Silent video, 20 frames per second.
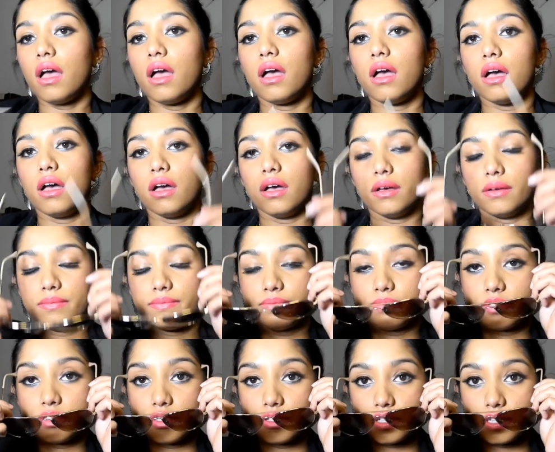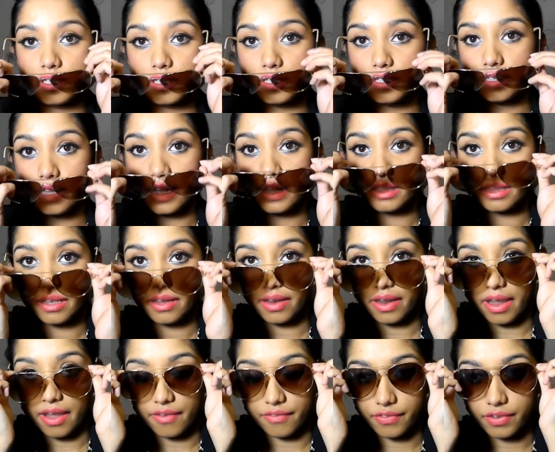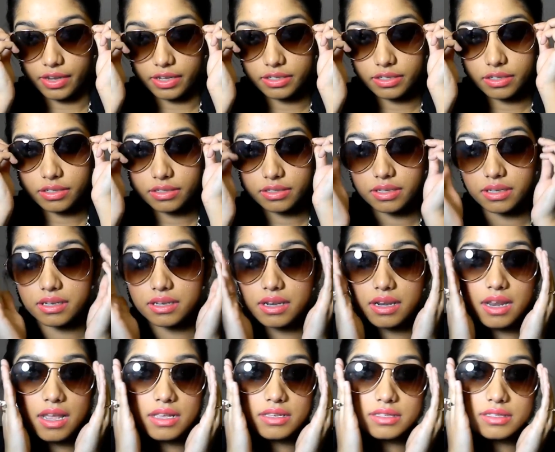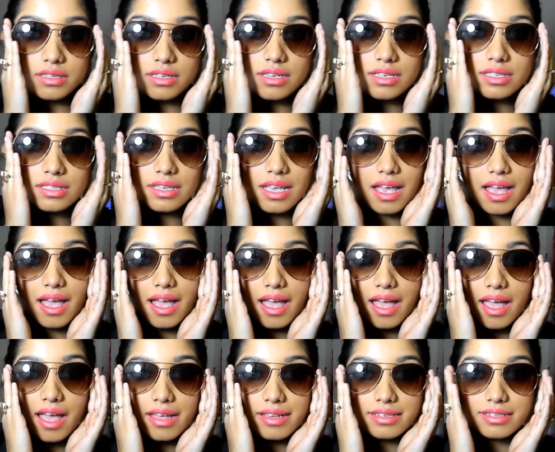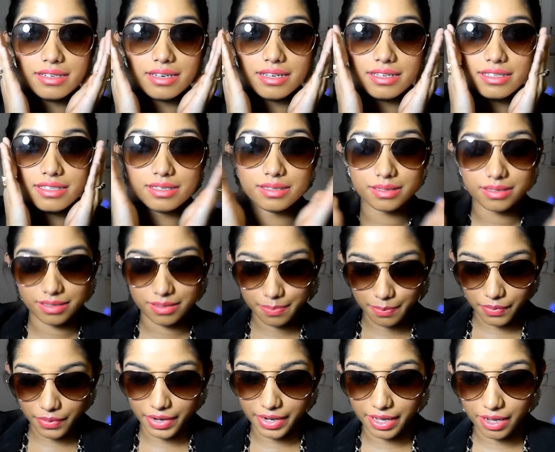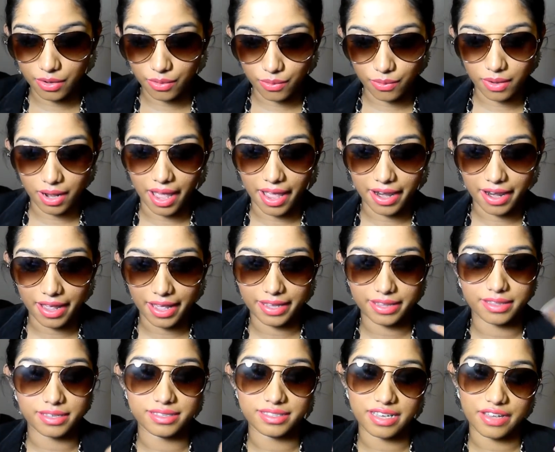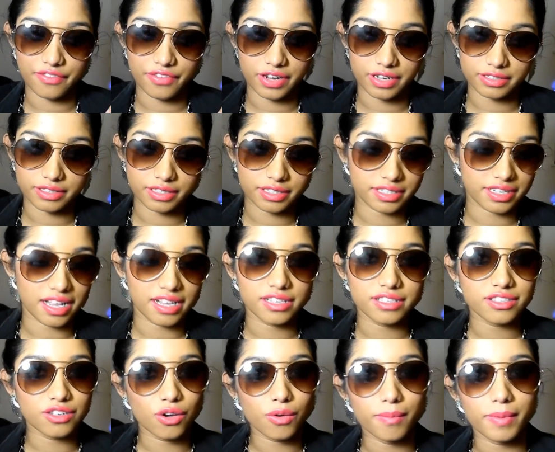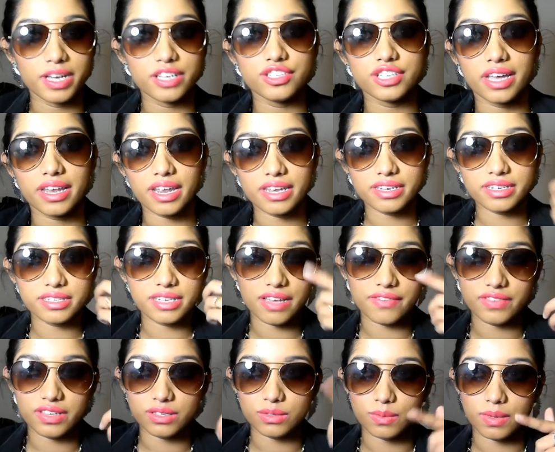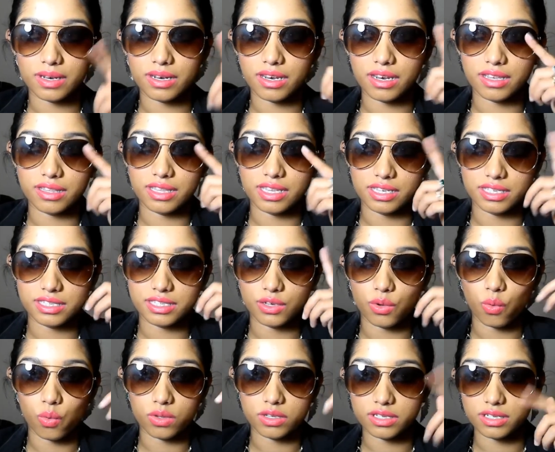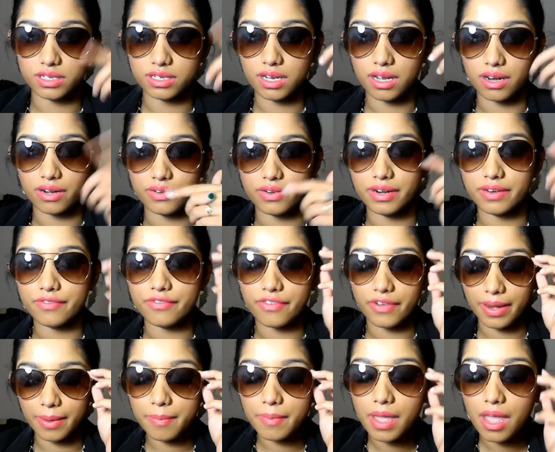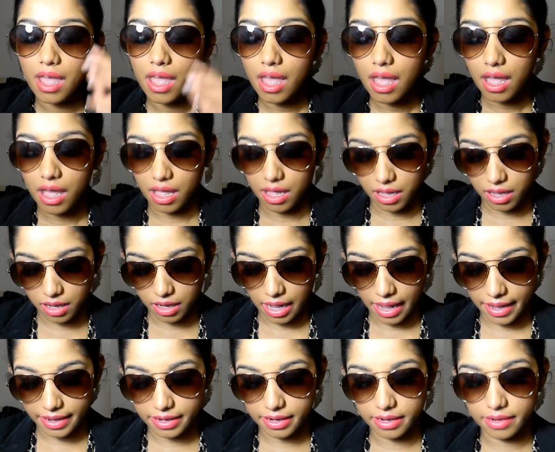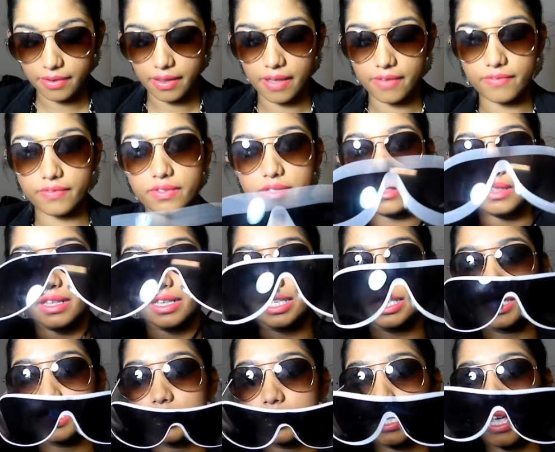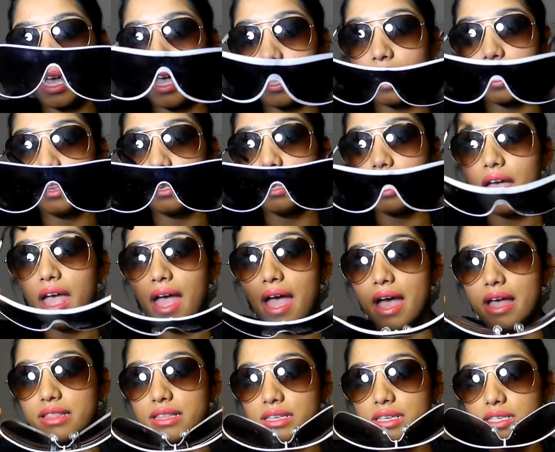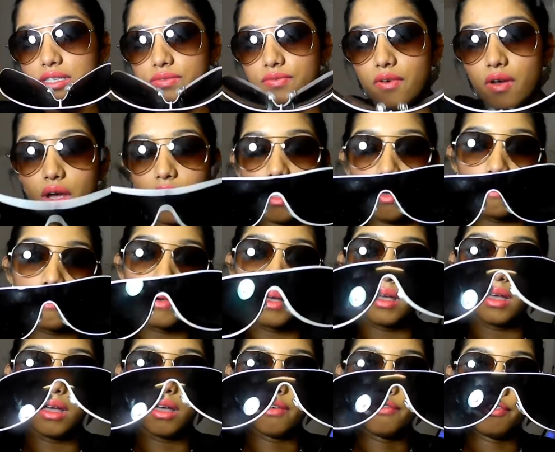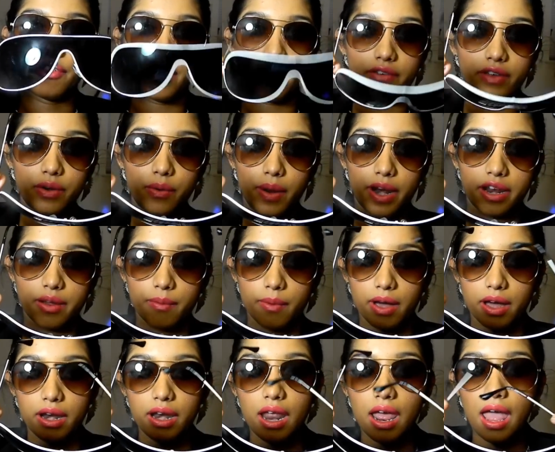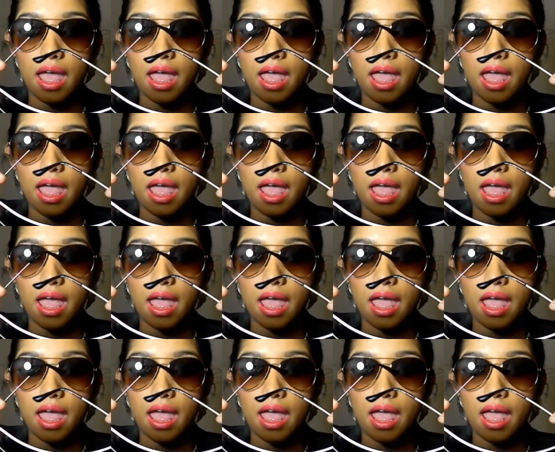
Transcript: um, so this is like their aviator sunglasses and it's pretty cool. I like this aviator style so much and I didn't have this one in this golden color and frame. Uh, I did have this kind and this is from uh, Forever 21.